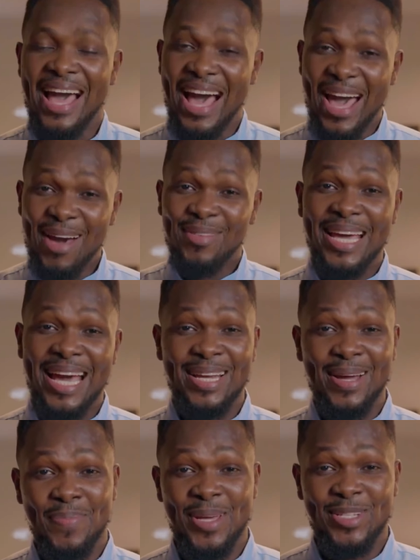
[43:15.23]
I have a guy
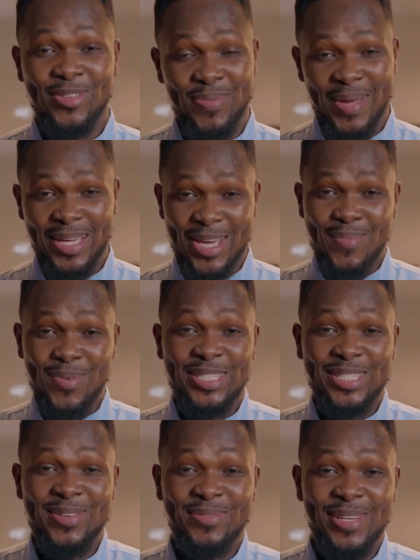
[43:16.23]
that pays for my cable
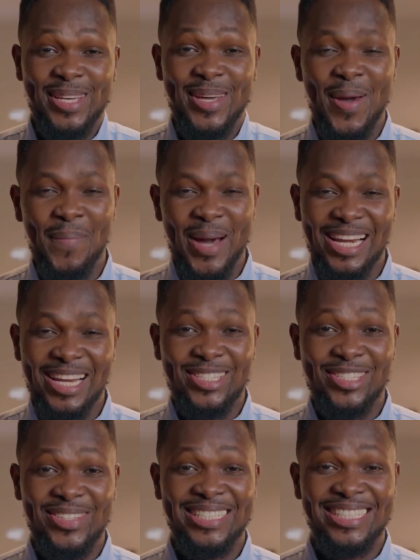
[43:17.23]
TV, my
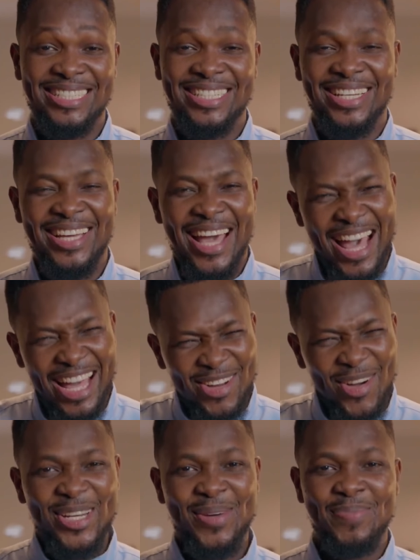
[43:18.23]
electricity,
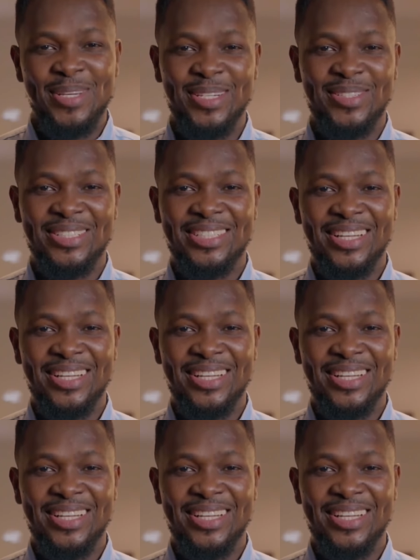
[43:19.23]
and other bills.